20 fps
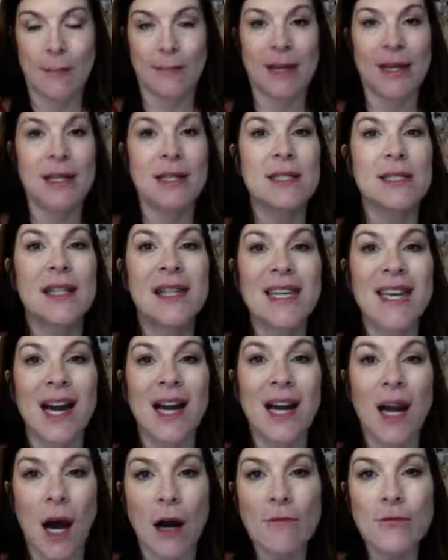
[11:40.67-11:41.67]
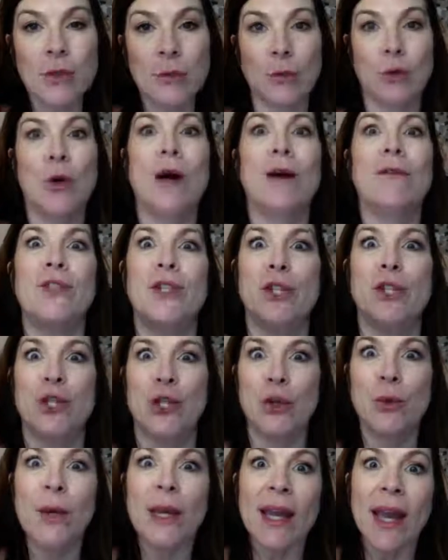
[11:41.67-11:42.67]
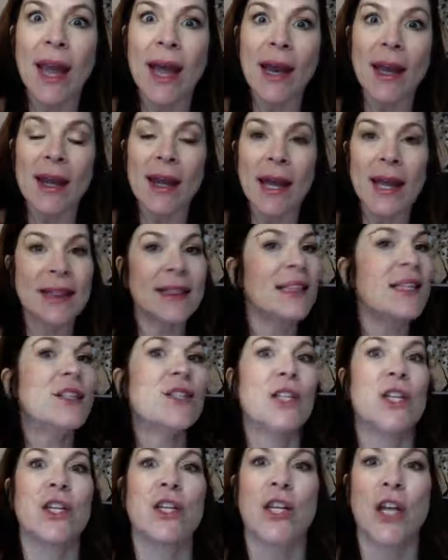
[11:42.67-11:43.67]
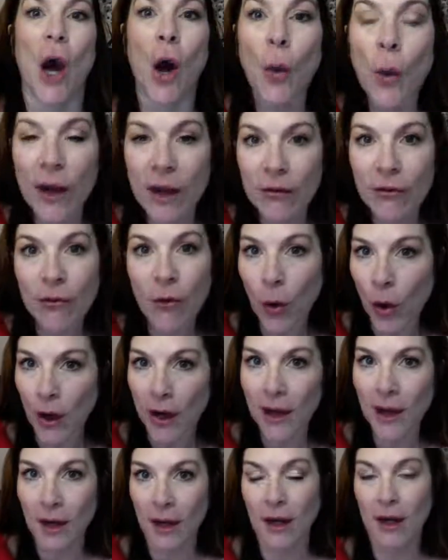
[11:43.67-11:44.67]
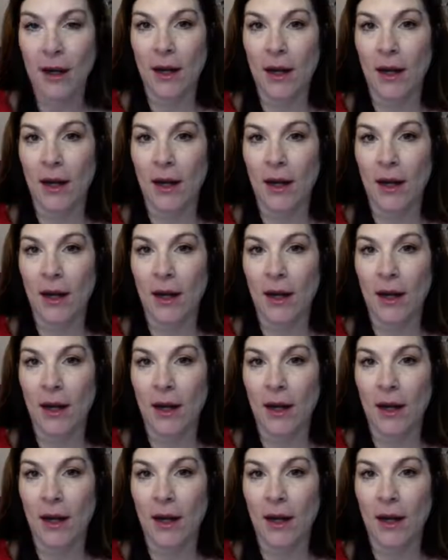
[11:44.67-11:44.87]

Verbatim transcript: because the uncomfortable of doing it, at least going for it,